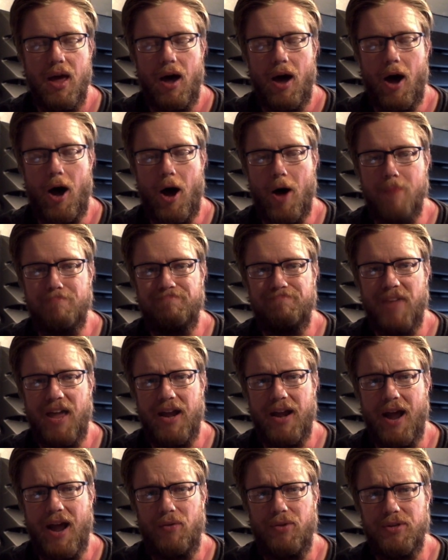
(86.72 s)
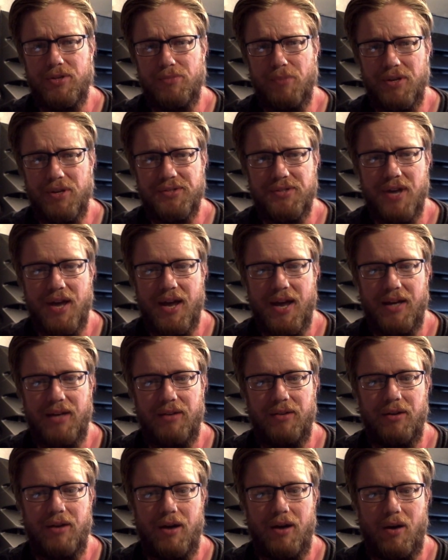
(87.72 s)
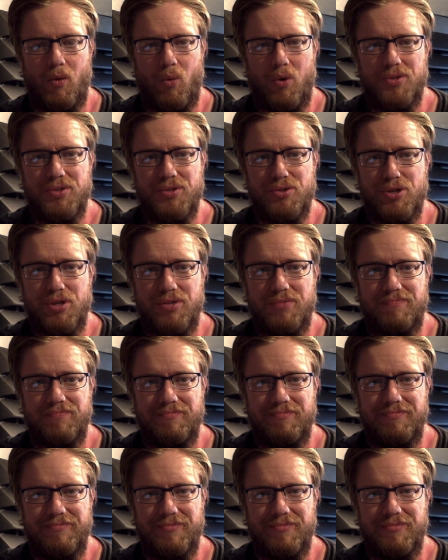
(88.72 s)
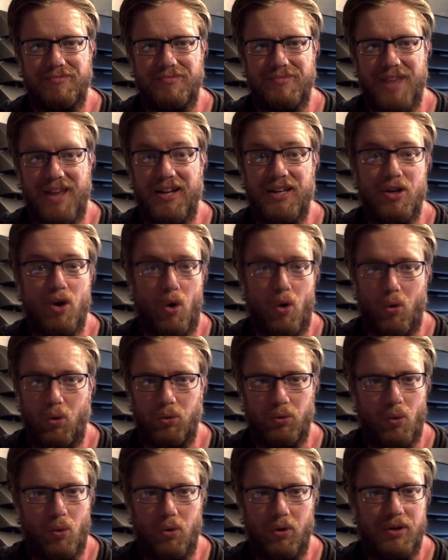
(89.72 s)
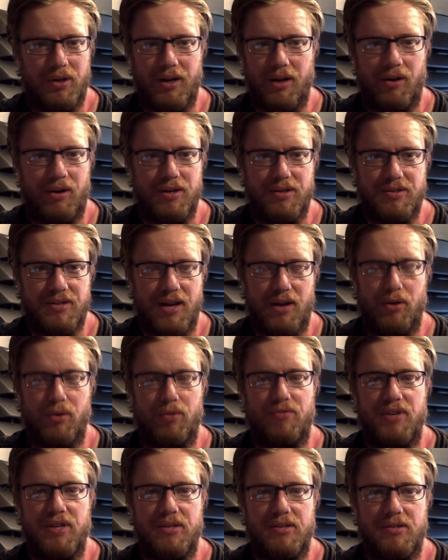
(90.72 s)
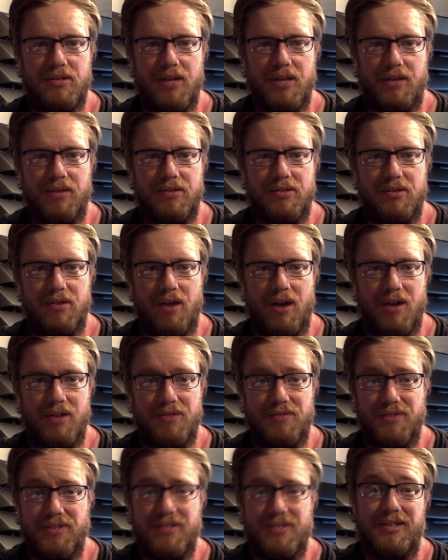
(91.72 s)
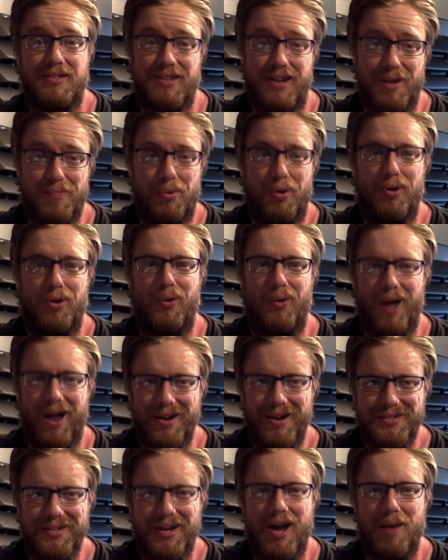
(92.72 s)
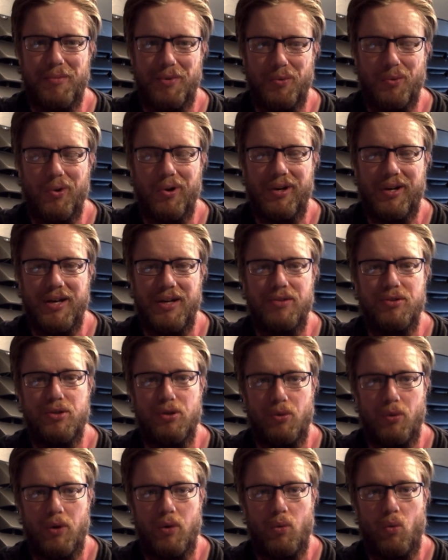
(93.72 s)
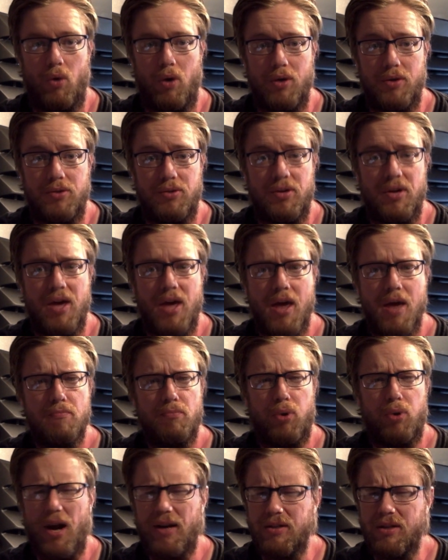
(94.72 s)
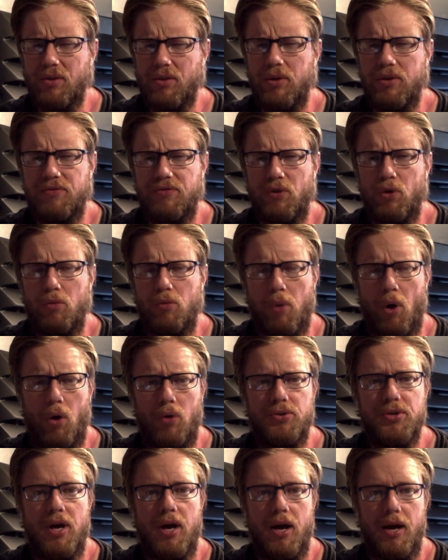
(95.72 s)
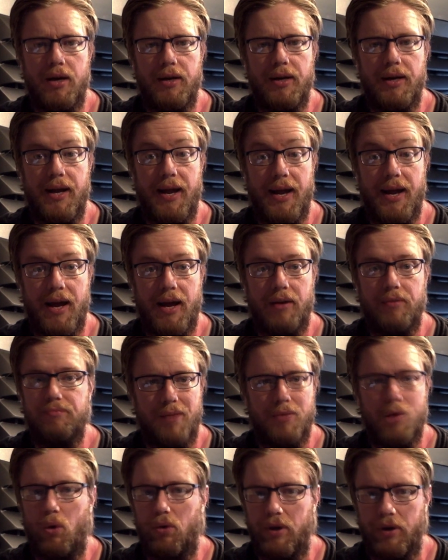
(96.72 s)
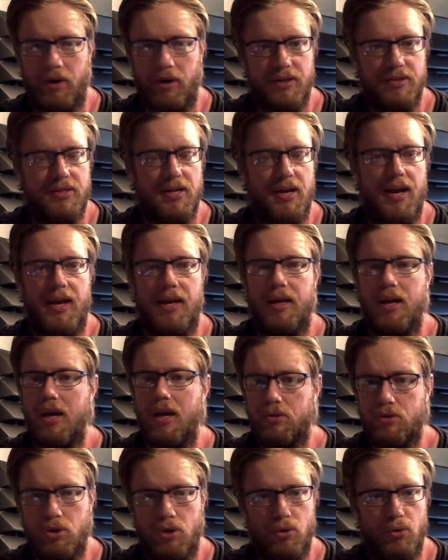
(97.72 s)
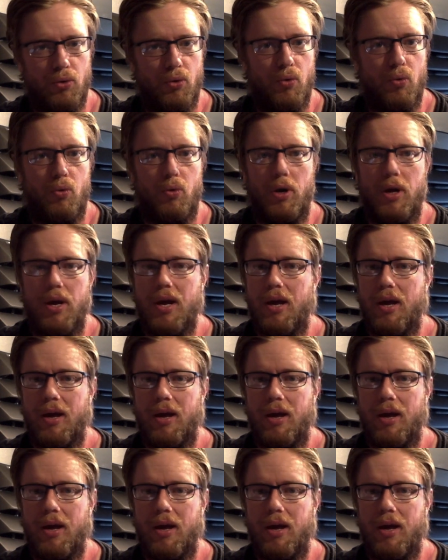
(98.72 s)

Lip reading: And now this Mustang wasn't just any old ordinary standard V6. It's a V6 that I put a lot of time and work into. It was practically full bolt-on. It had cold air intake, tune,